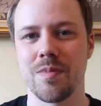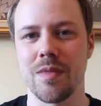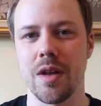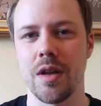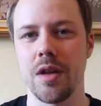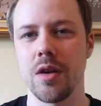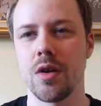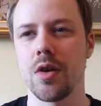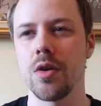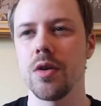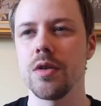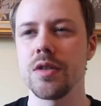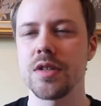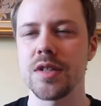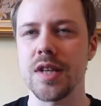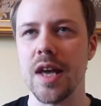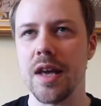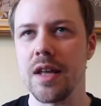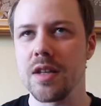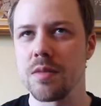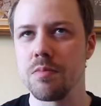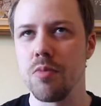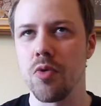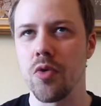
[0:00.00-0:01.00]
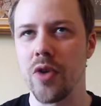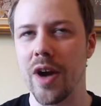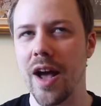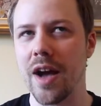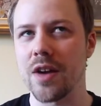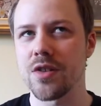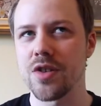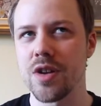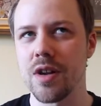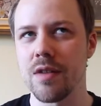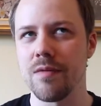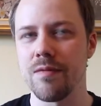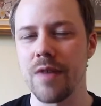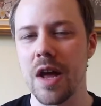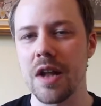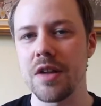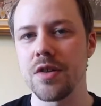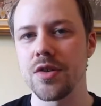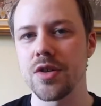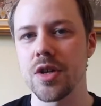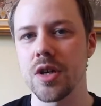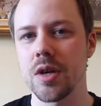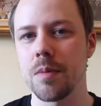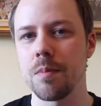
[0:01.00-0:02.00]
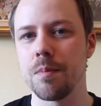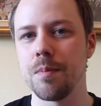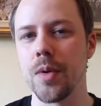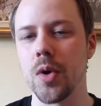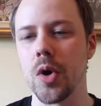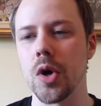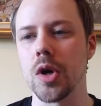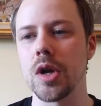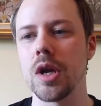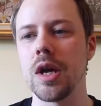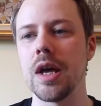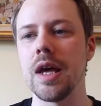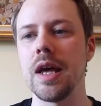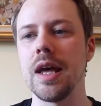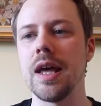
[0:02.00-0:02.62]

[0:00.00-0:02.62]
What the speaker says: And you could say it's more an action-adventure, but